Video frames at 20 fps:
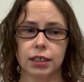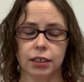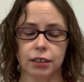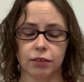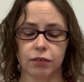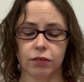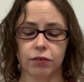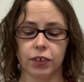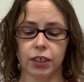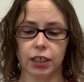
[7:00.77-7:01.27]

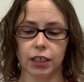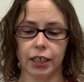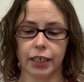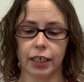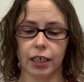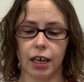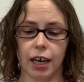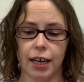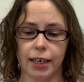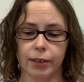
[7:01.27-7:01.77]
did feel
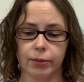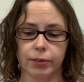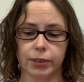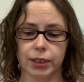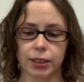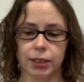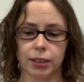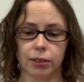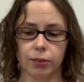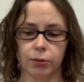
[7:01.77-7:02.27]
like I
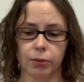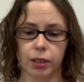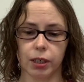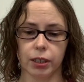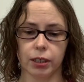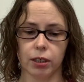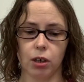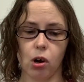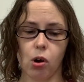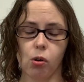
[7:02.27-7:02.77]
was the
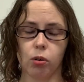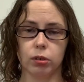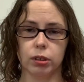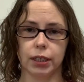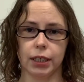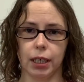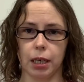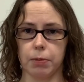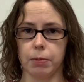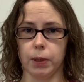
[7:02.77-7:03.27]
one
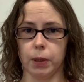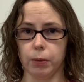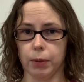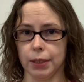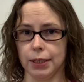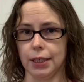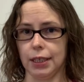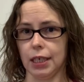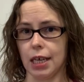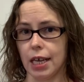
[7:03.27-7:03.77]
holding
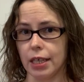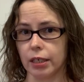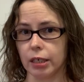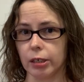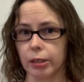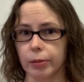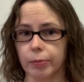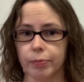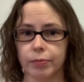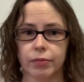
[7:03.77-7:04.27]
everyone
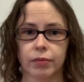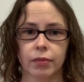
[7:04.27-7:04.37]
together.